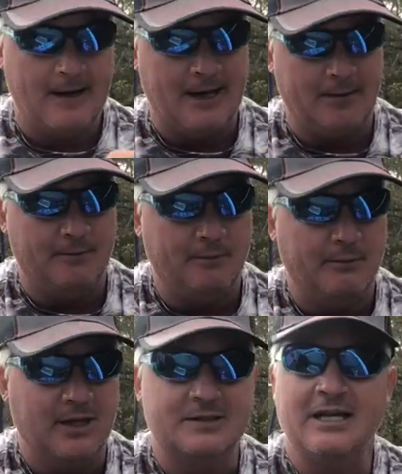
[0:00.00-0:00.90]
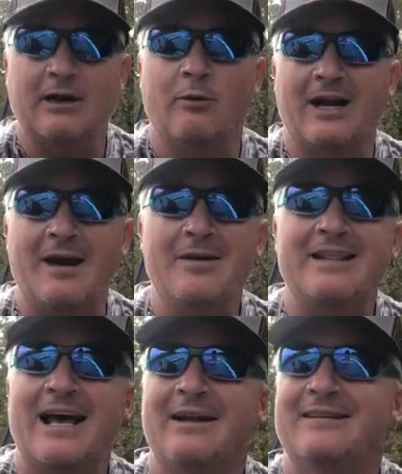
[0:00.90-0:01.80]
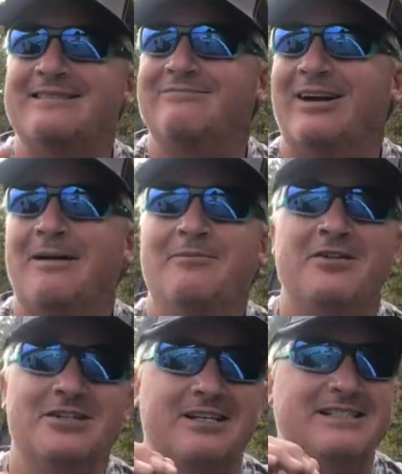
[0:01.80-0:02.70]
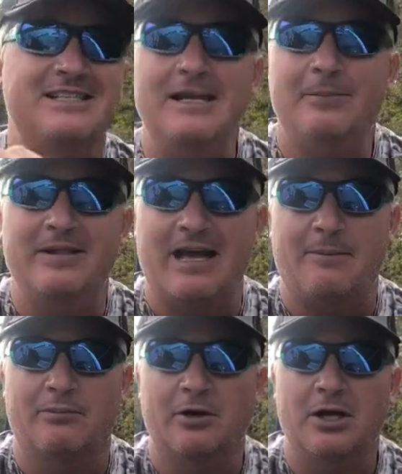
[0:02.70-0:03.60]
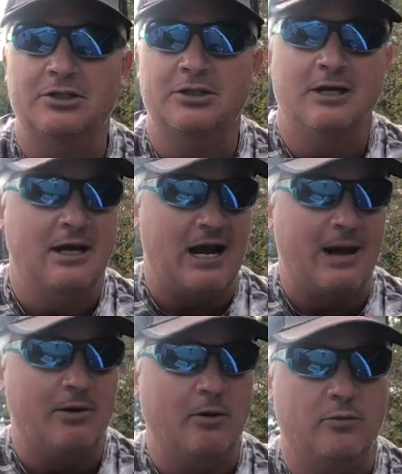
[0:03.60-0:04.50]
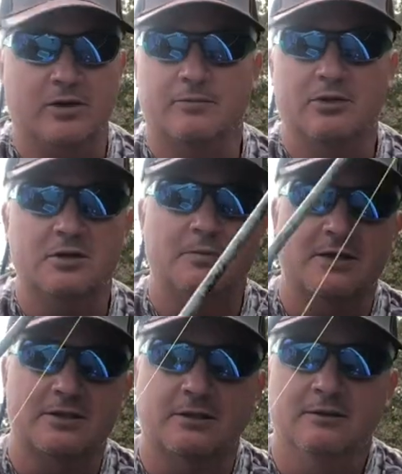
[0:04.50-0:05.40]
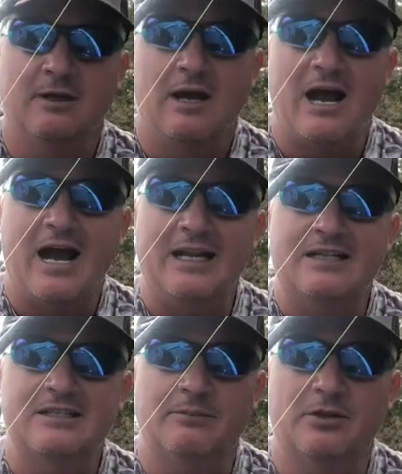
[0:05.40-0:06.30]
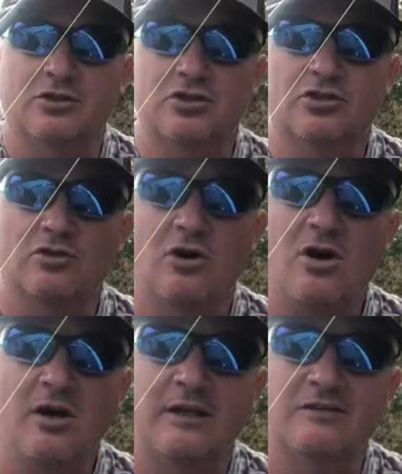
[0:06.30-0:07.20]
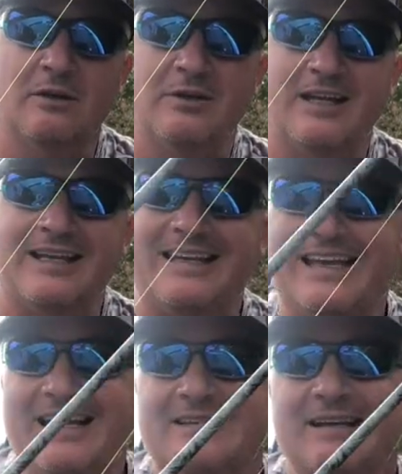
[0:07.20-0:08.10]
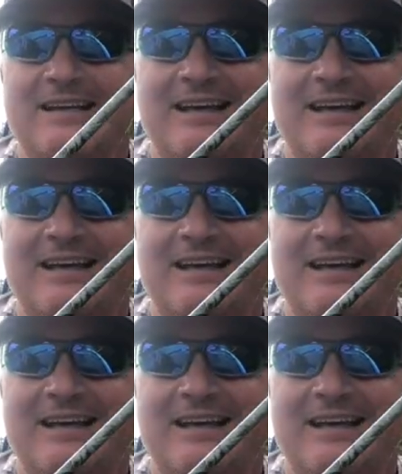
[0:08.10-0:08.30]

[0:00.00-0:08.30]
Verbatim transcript: Um, but I'll tell you, when I'm in that, when I'm fishing deep in that brush, I'm going with the brush buster. I need something strong and something to get